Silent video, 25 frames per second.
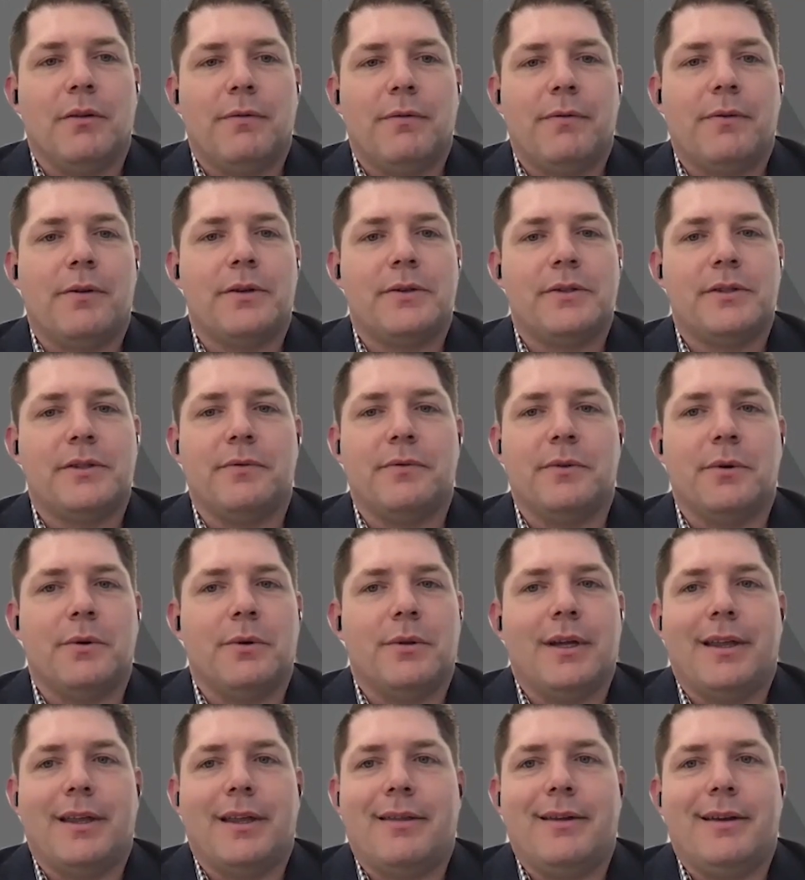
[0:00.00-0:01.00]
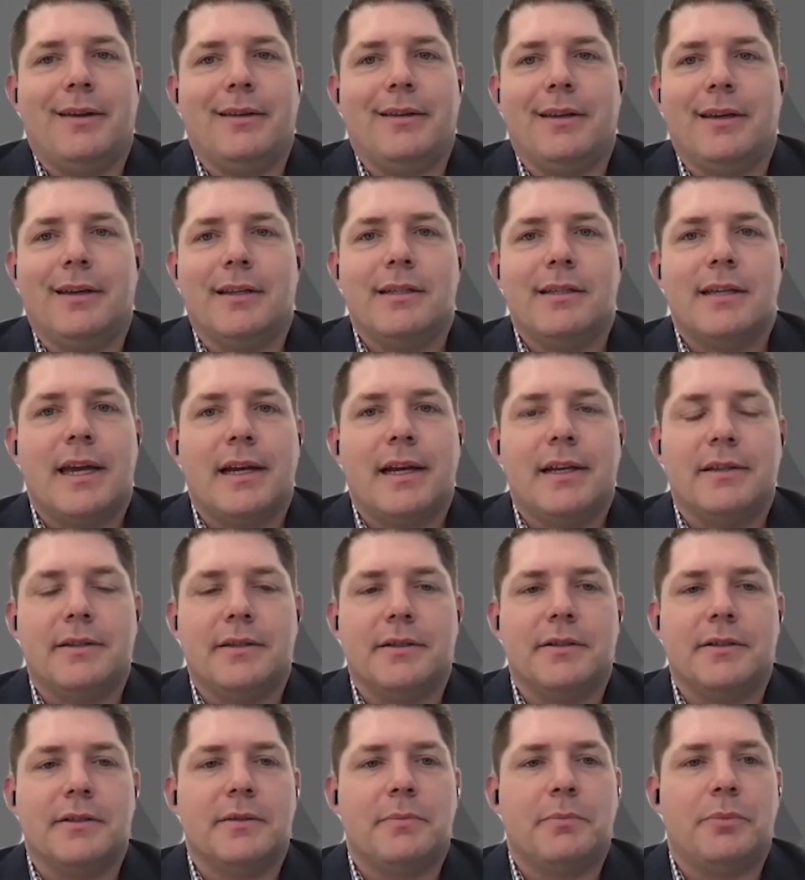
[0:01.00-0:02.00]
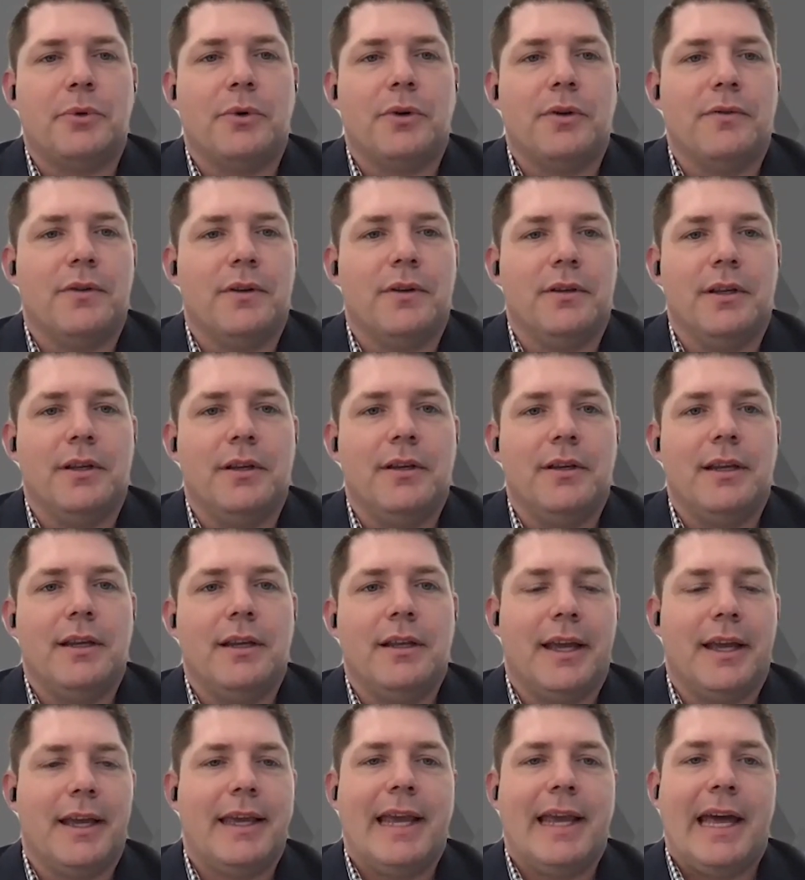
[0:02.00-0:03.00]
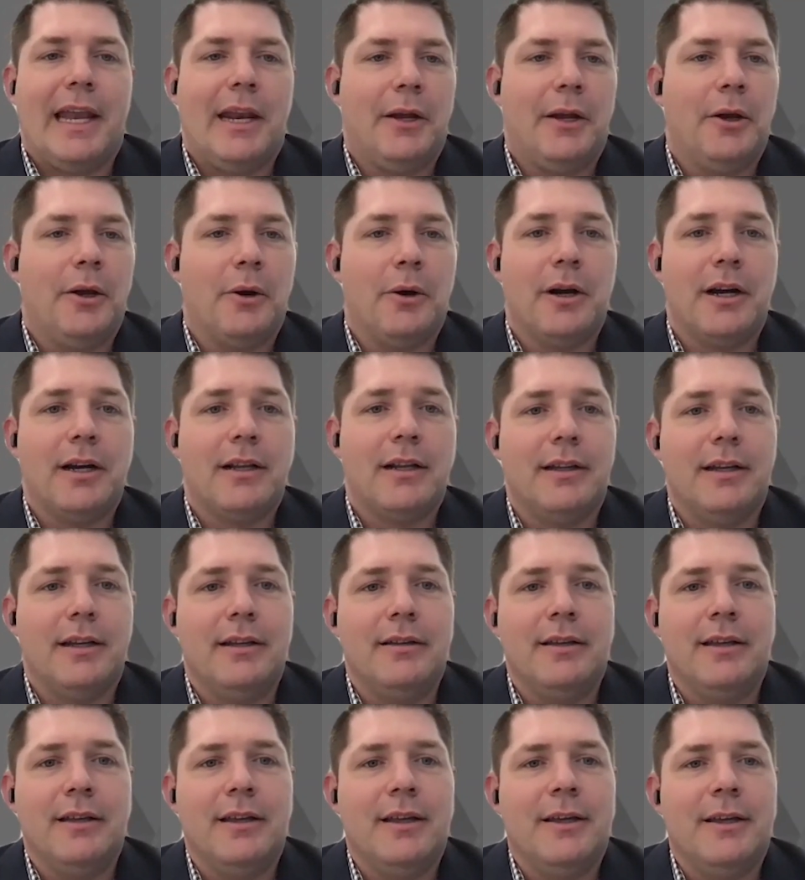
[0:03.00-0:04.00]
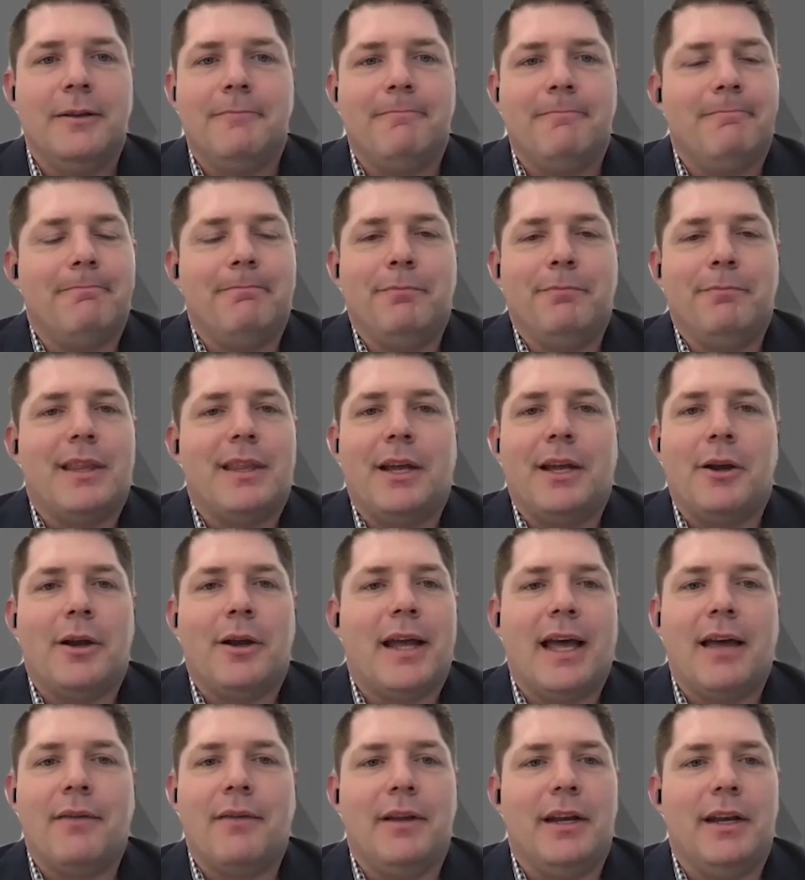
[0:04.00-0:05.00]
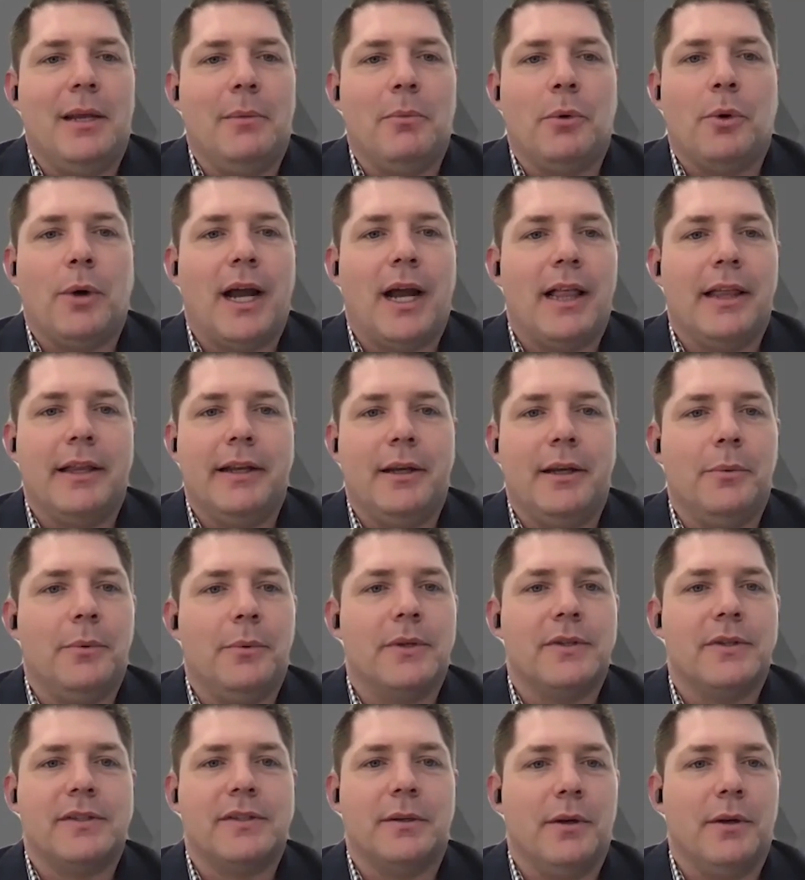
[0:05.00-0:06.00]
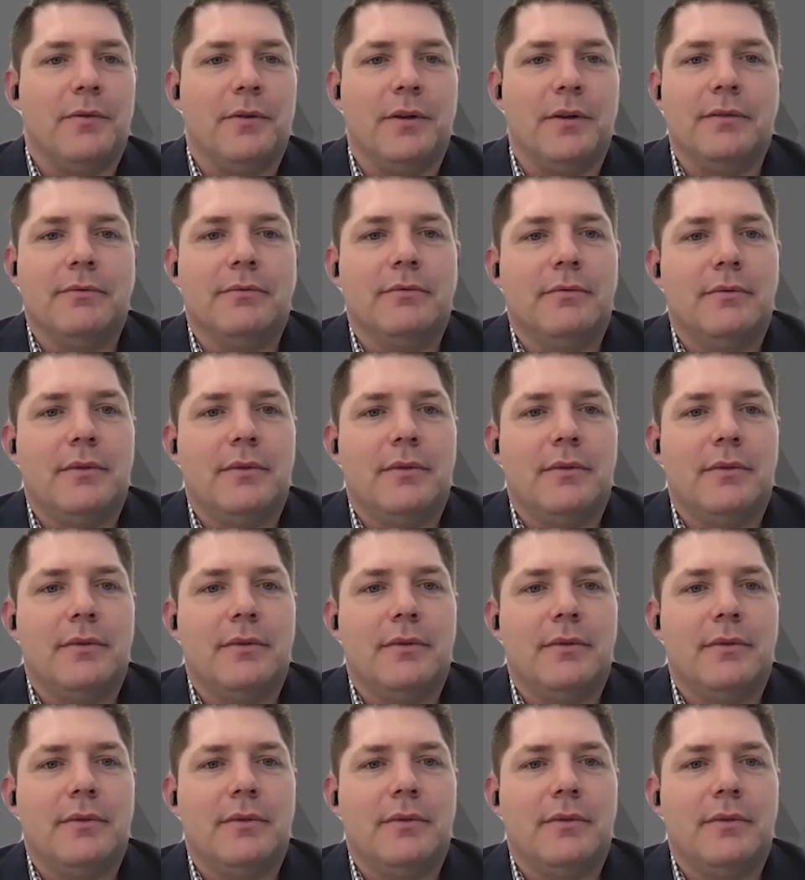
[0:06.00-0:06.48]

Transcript: First of all, I think the attackers are just proving that, like, categorically they don't have any morality whatsoever.